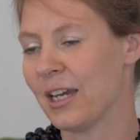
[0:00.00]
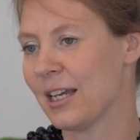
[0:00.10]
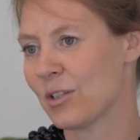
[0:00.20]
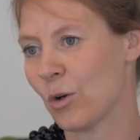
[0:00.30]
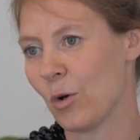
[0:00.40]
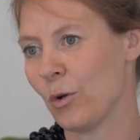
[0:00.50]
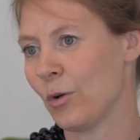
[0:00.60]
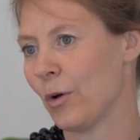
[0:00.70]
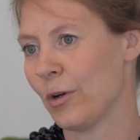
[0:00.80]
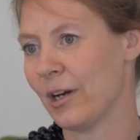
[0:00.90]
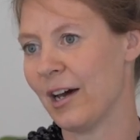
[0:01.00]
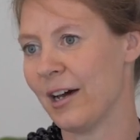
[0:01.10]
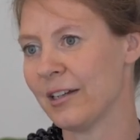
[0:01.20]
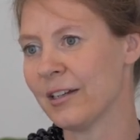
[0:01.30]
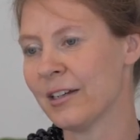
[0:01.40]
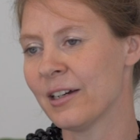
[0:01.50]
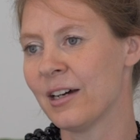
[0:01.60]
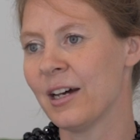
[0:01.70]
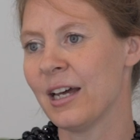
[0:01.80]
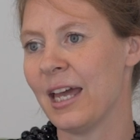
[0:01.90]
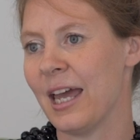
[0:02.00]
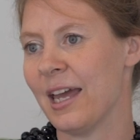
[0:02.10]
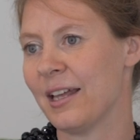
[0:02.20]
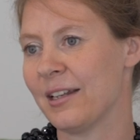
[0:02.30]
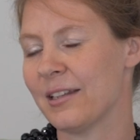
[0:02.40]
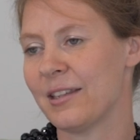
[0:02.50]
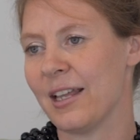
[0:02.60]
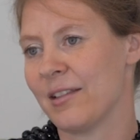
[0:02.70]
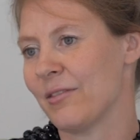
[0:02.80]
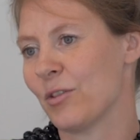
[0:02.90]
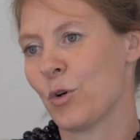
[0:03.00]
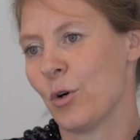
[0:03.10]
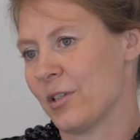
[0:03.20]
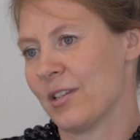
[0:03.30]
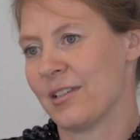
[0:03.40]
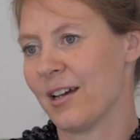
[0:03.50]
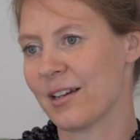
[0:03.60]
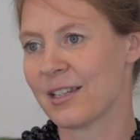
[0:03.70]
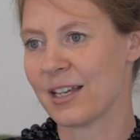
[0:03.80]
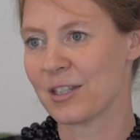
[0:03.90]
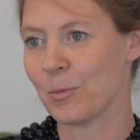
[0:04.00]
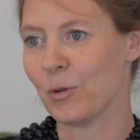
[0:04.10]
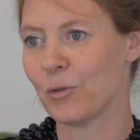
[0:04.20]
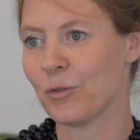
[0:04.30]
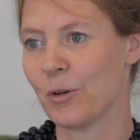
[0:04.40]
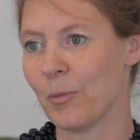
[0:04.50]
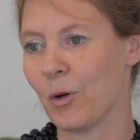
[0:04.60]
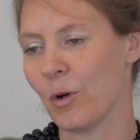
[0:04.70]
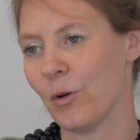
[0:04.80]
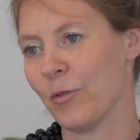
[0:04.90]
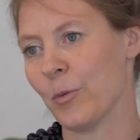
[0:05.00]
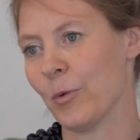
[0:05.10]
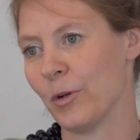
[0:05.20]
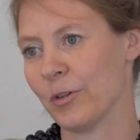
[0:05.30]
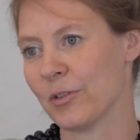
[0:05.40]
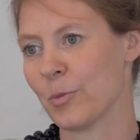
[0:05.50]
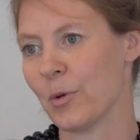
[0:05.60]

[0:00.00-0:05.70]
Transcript: it's all online. And then the courses are accessible from all over the world as